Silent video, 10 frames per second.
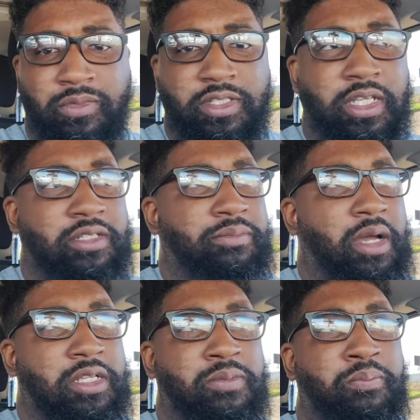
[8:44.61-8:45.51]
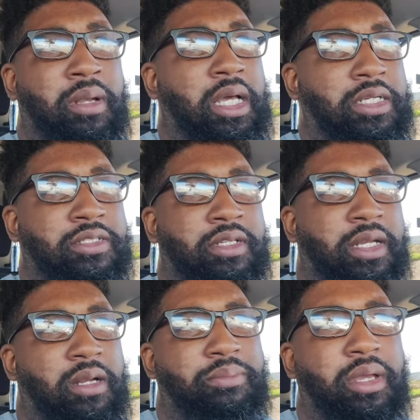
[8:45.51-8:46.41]
6 months plus,
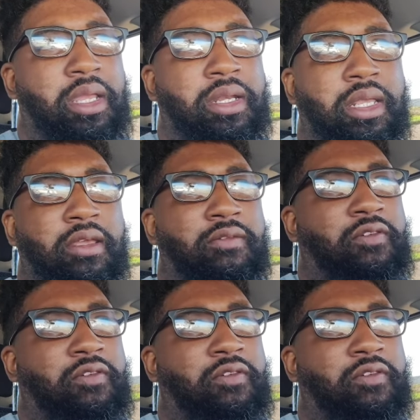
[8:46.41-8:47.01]
and they're putting in